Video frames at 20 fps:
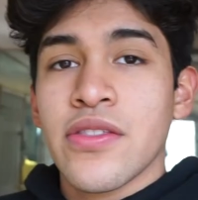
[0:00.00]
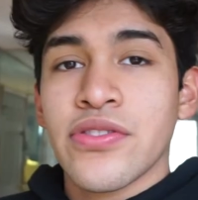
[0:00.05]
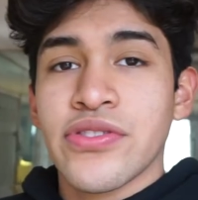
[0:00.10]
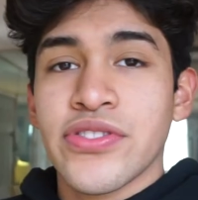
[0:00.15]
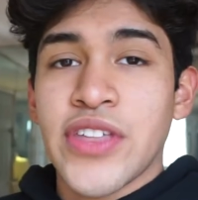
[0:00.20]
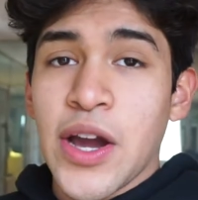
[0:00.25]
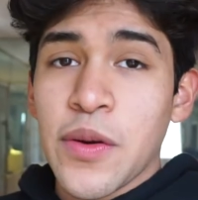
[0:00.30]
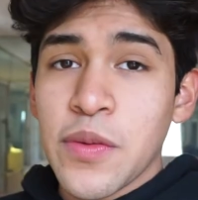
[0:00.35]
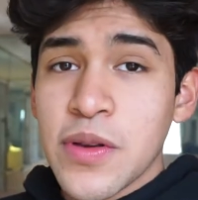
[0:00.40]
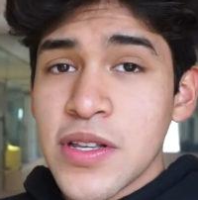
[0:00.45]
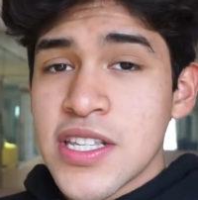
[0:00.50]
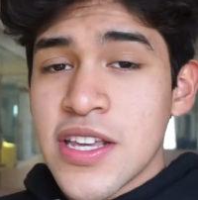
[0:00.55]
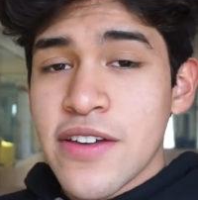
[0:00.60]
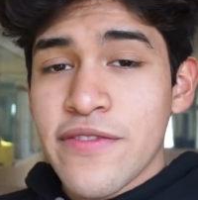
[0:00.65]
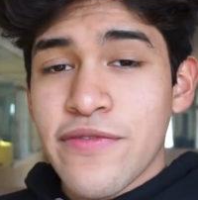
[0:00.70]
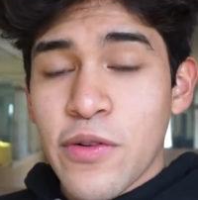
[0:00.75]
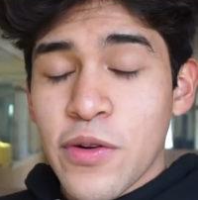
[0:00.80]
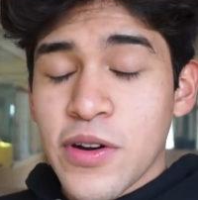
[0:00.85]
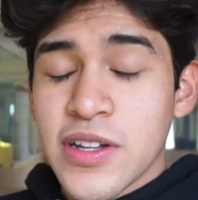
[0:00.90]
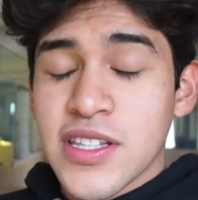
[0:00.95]
That was
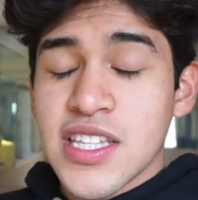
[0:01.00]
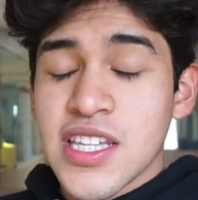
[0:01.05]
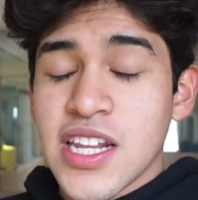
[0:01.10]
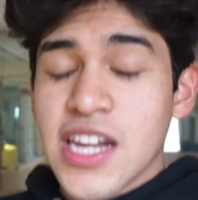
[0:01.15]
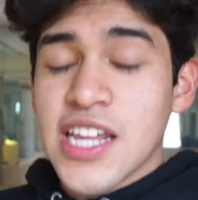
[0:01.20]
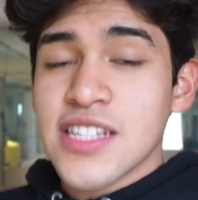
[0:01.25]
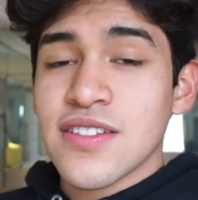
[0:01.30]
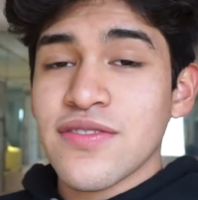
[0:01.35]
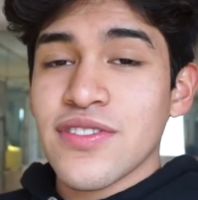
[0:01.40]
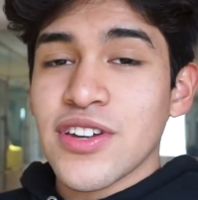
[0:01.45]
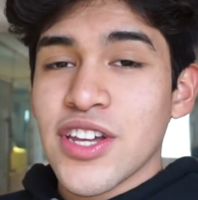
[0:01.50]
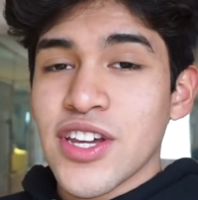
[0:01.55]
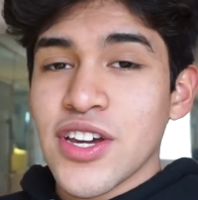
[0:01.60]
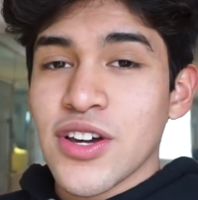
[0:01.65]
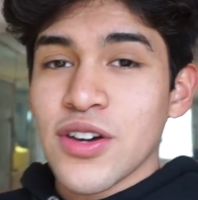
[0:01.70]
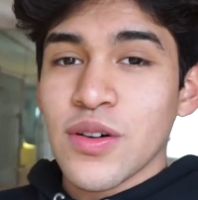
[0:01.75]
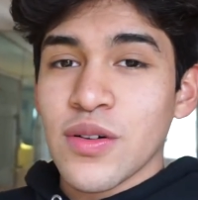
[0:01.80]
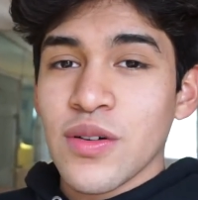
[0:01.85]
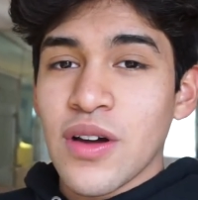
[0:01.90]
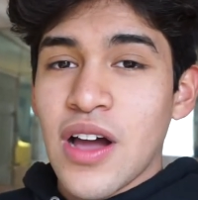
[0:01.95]
it for today's
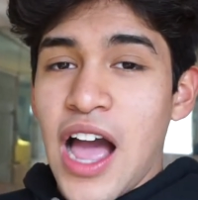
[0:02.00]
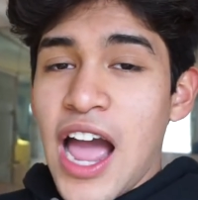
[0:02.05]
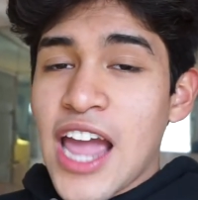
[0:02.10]
video.